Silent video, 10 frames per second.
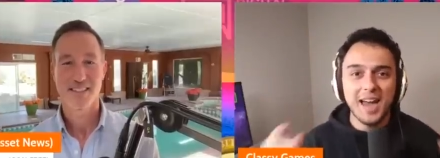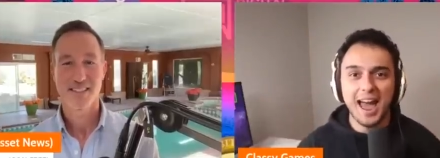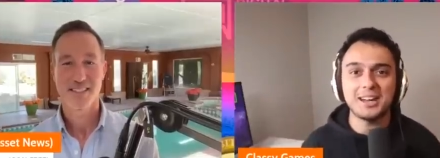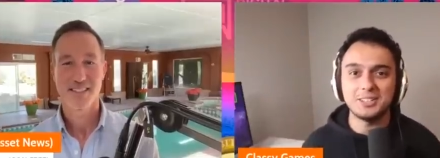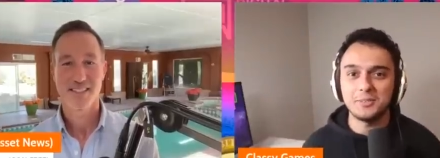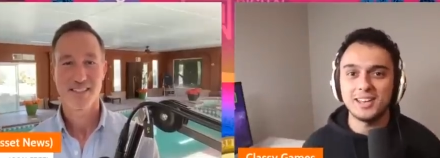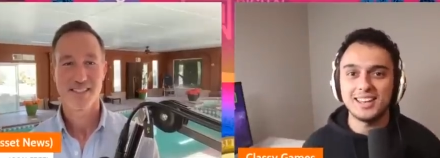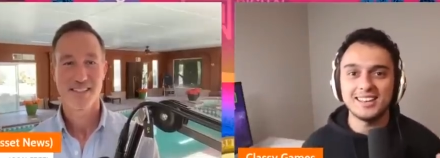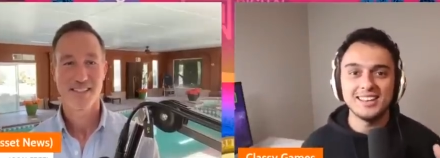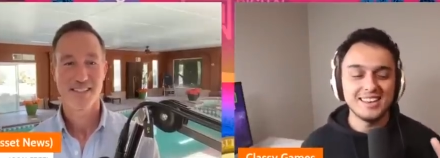
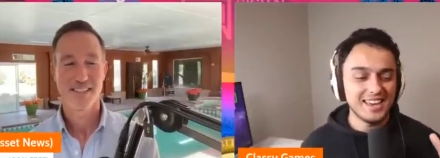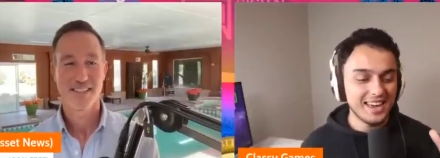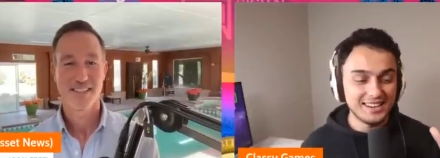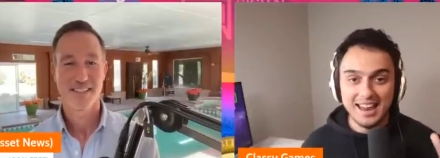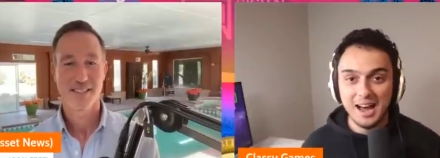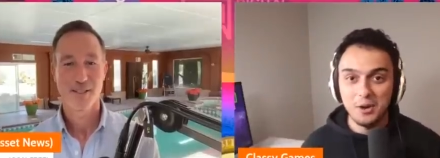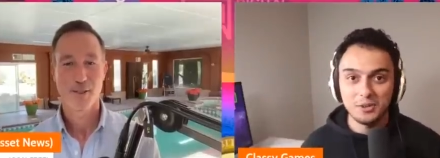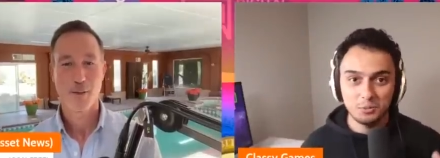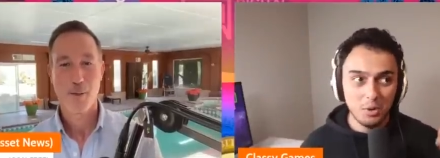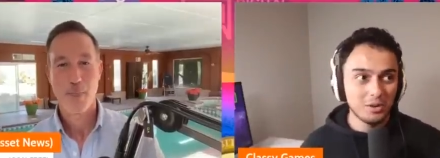Speaker 1: activating. And now
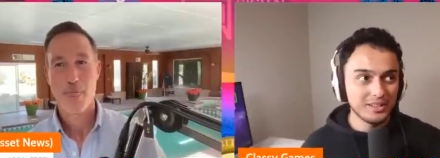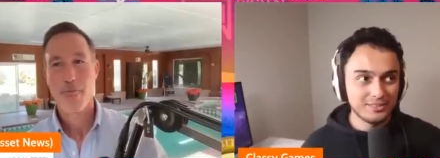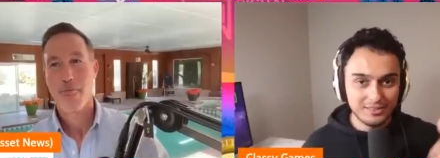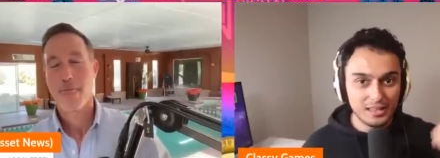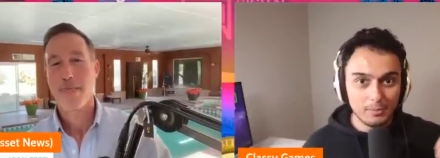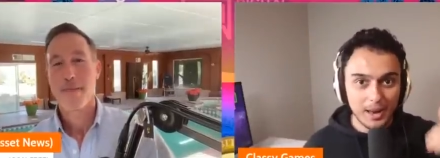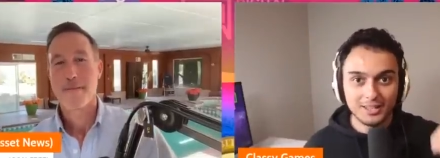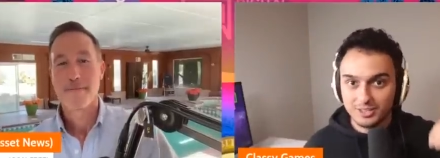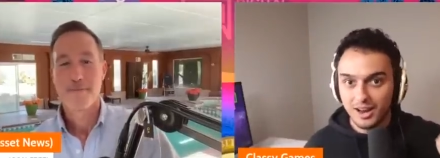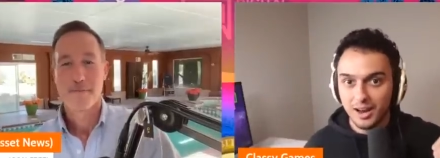is probably the
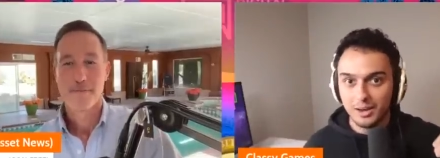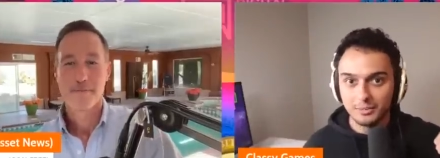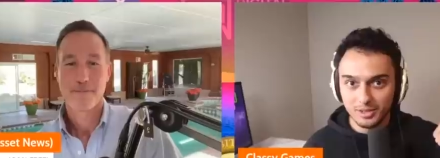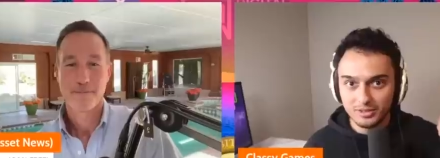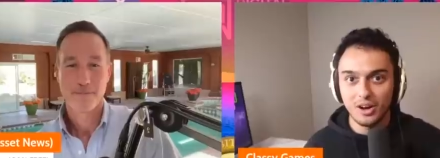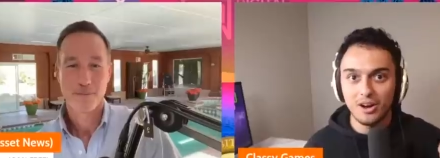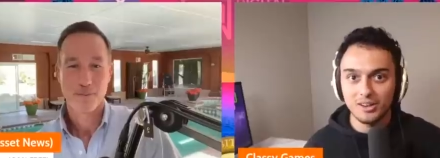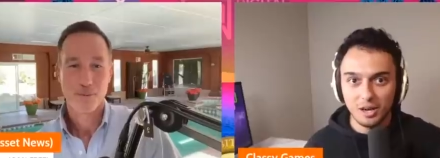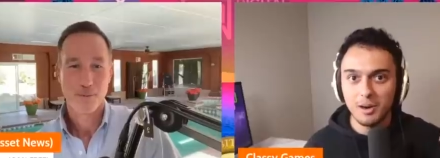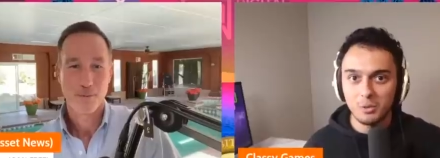best time to
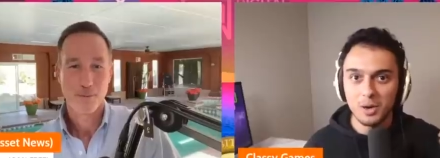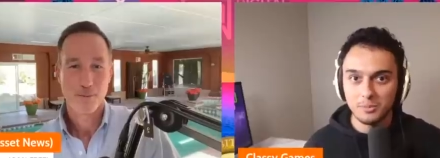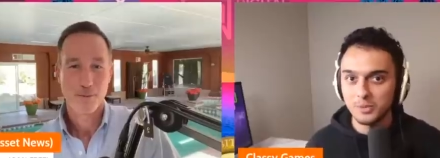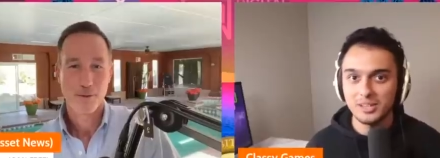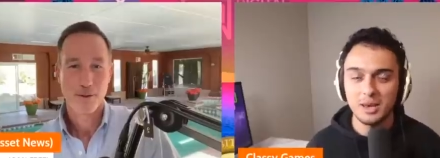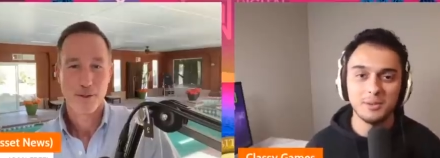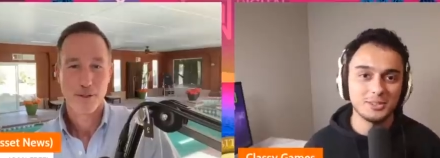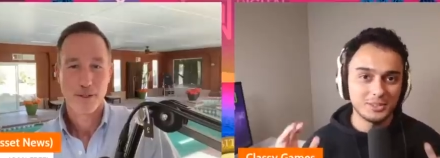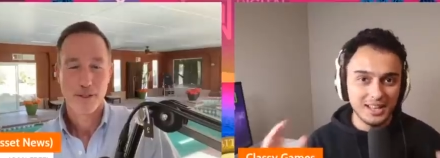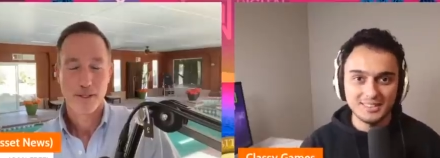talk about Web3 gaming.
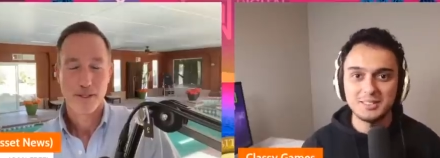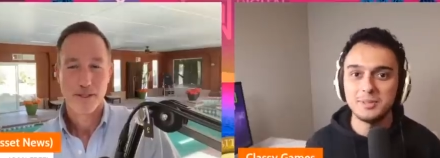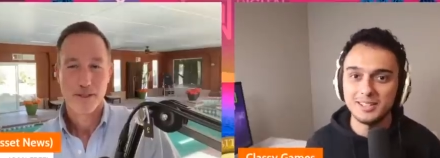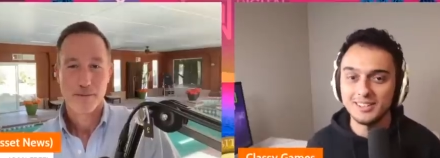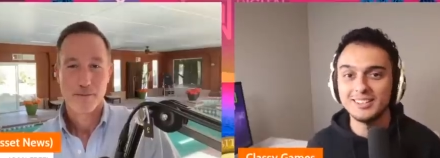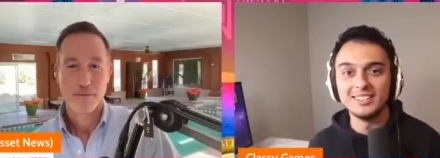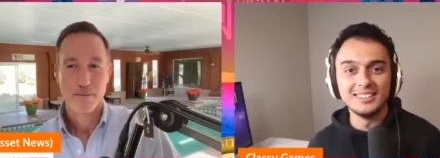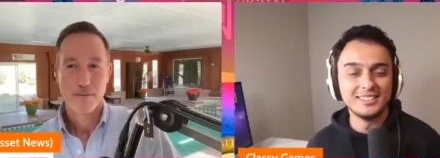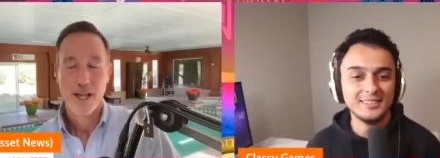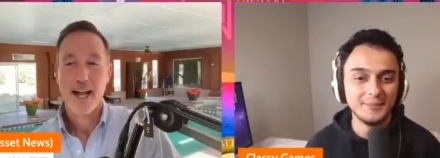So glad to be here.
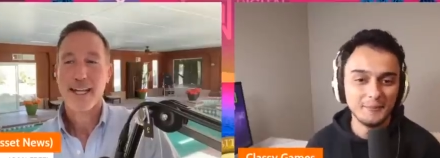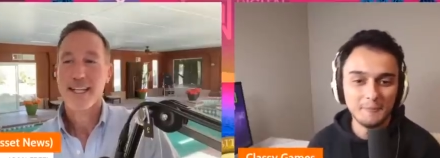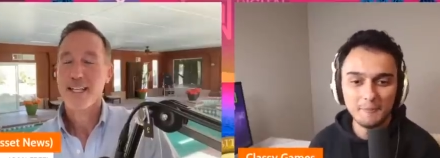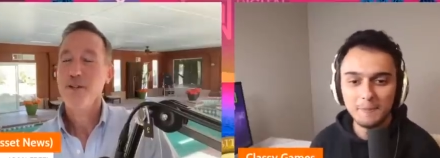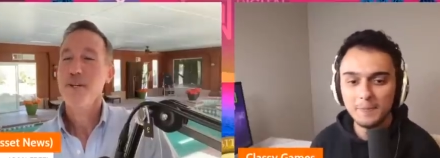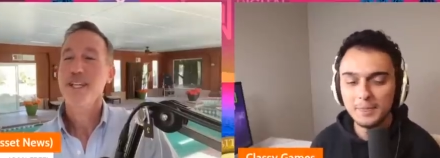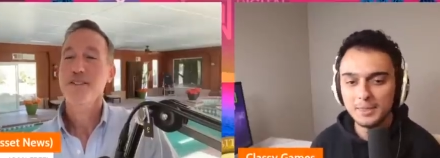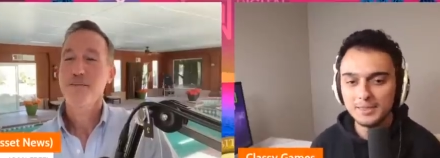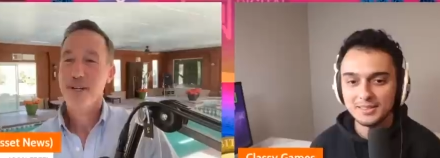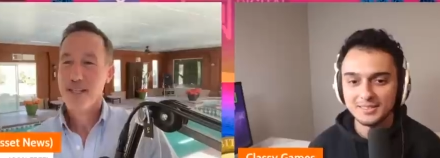
Speaker 2: I, you know what?
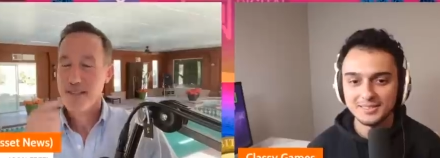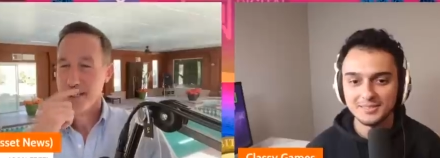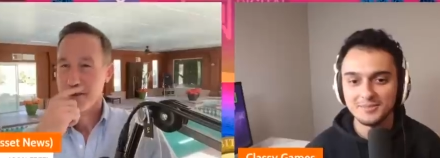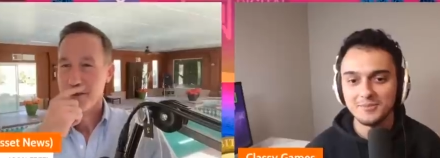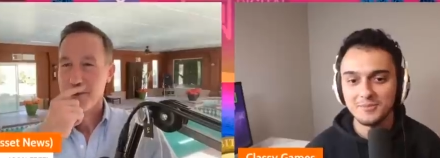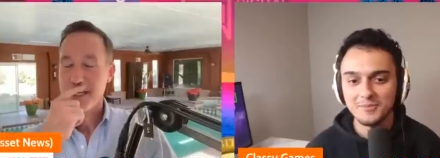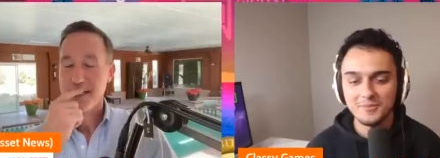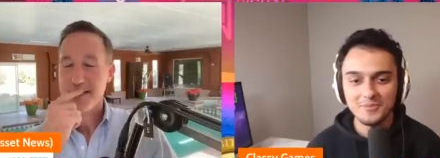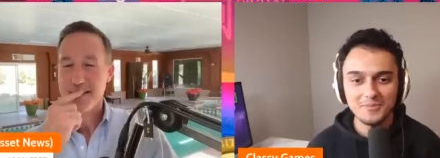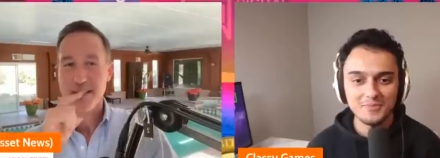It's a funny thing
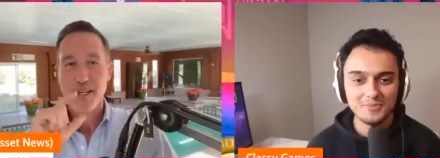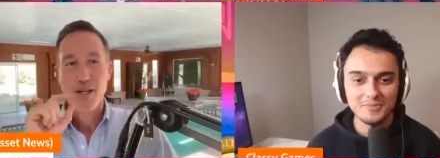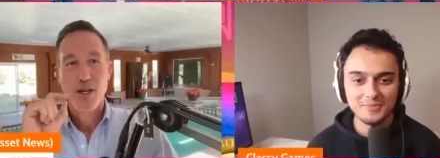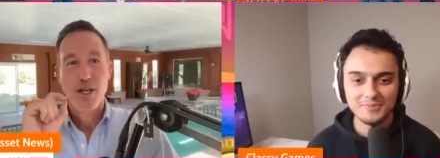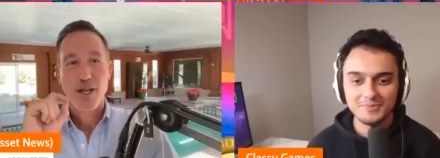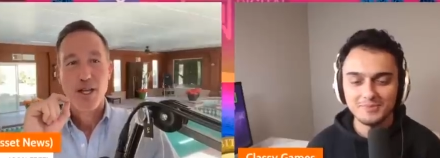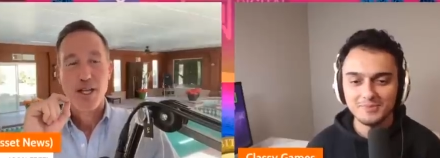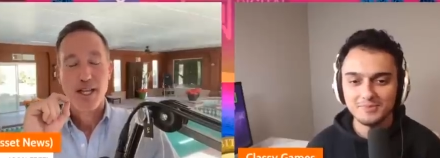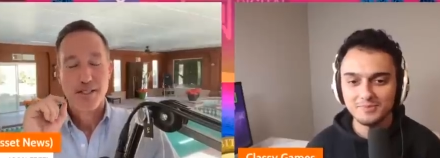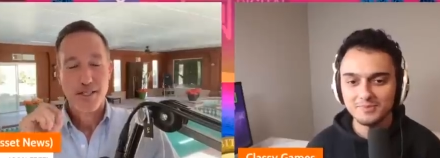because
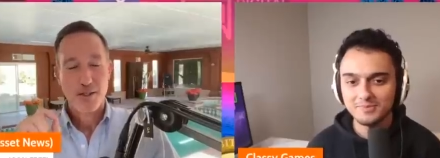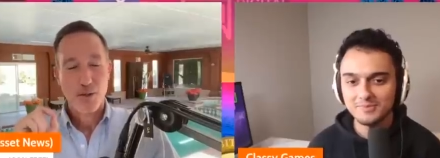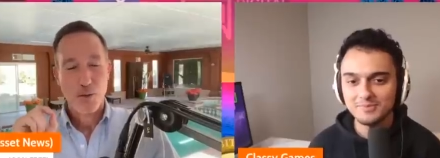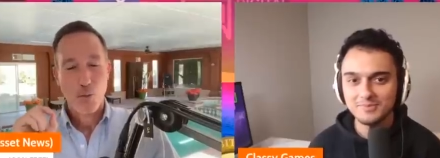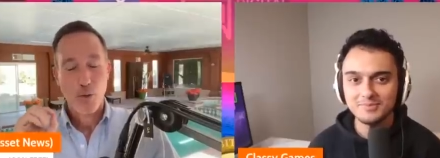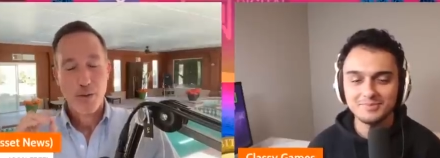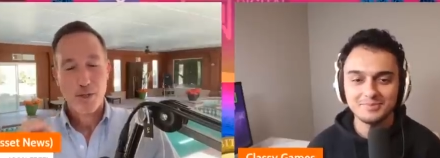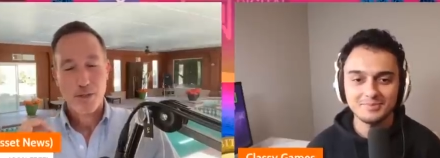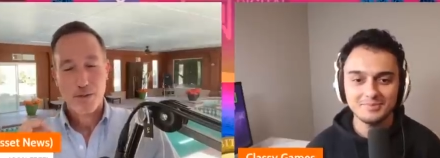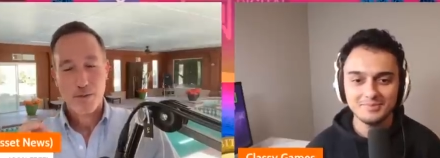it's a,
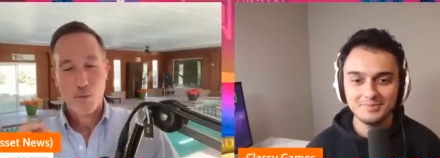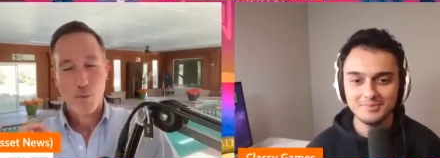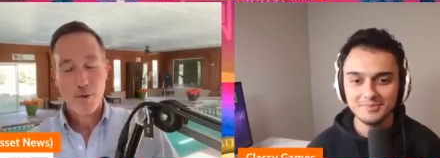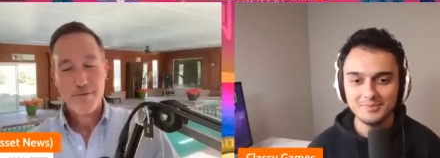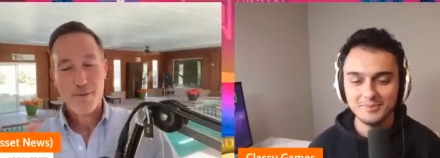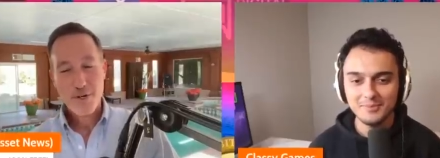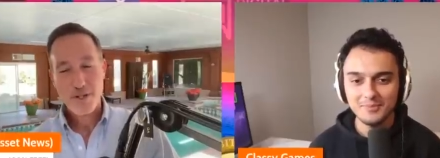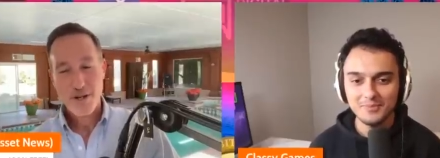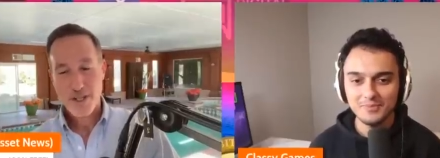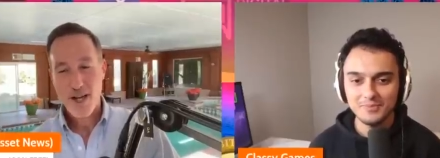we when we first
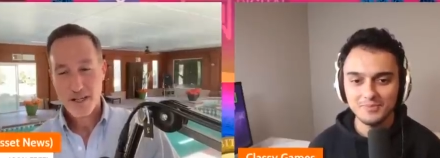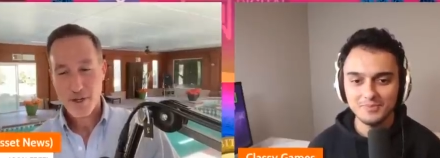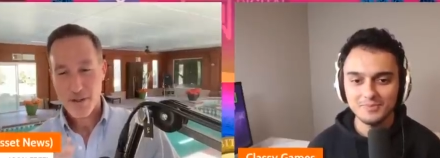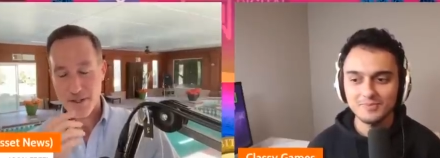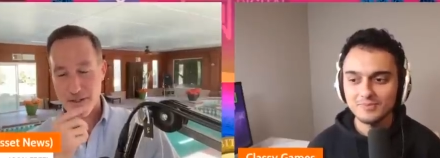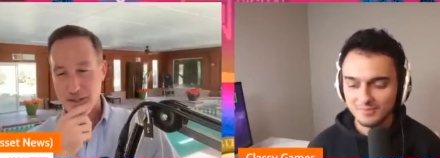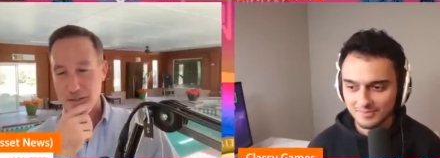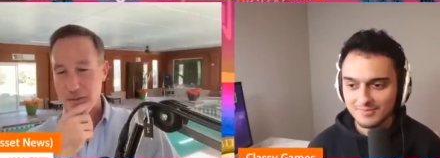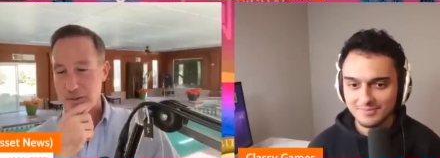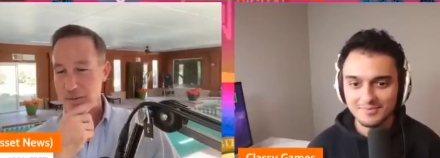started talking about this, this was